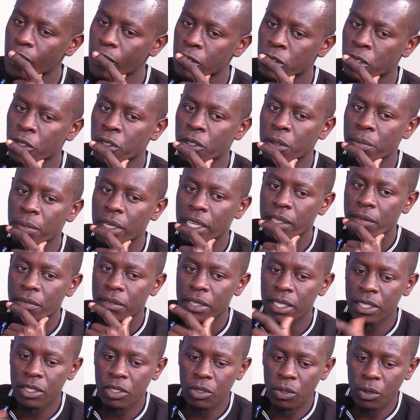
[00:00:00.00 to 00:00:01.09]
So do you believe
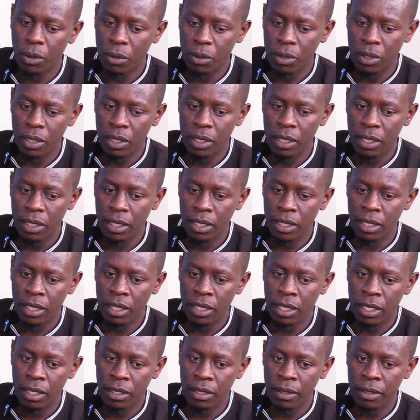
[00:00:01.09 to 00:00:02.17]
this
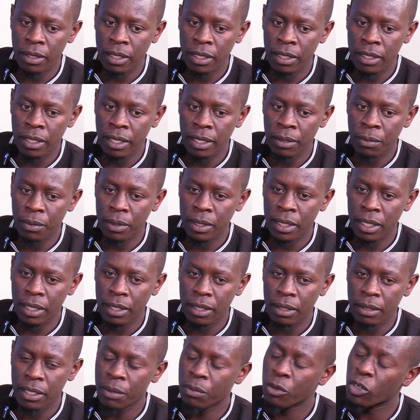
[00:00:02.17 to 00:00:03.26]

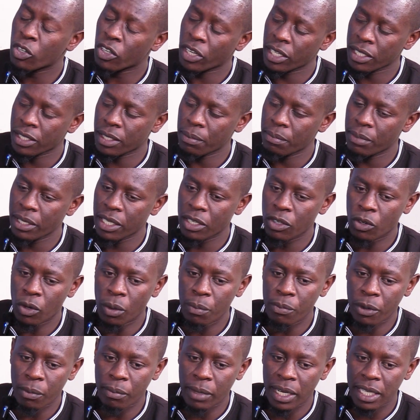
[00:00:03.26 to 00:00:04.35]
the democracy being
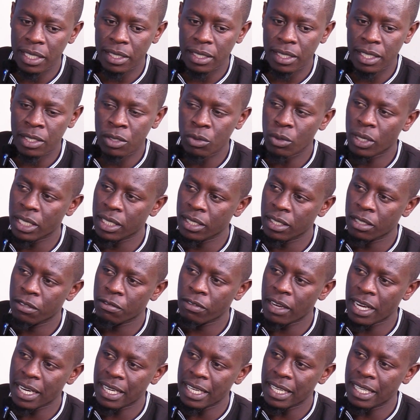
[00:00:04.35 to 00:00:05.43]
compromised is what is
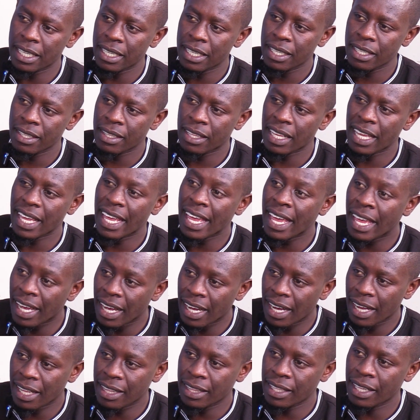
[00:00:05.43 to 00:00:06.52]
fanning the
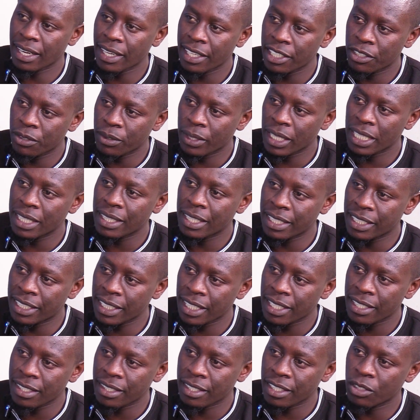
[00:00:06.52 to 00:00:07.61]
anger and the rage within the
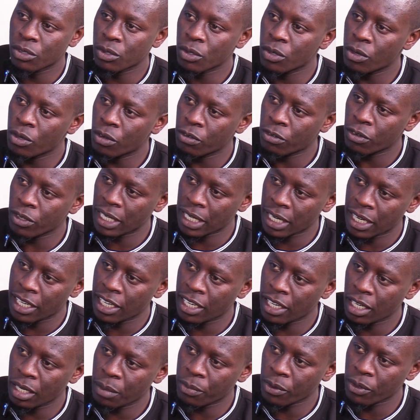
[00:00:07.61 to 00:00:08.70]
Gen Z to go for the
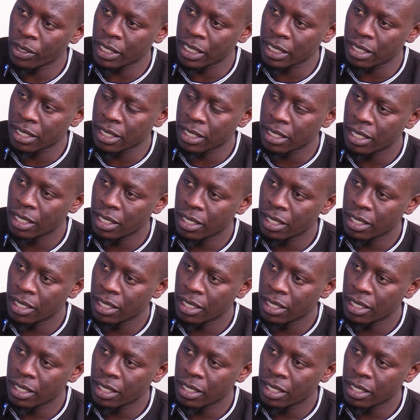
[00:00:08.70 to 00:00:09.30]
NANE protest?